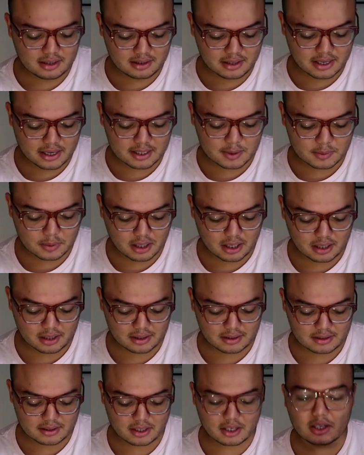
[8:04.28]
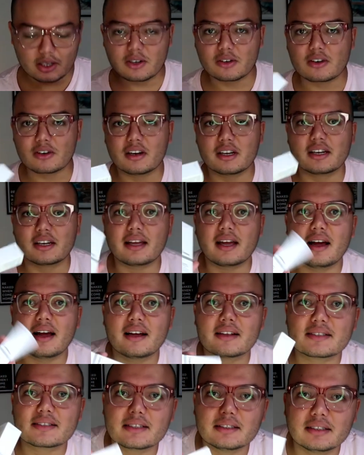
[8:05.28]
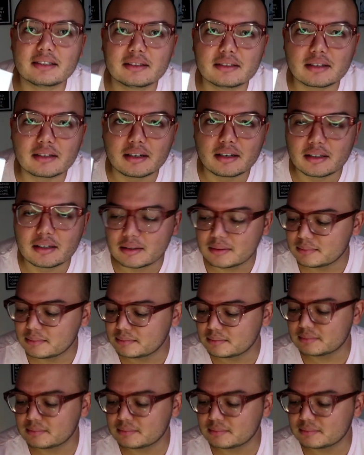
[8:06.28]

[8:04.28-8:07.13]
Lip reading: Next product, hyaluronic acid. I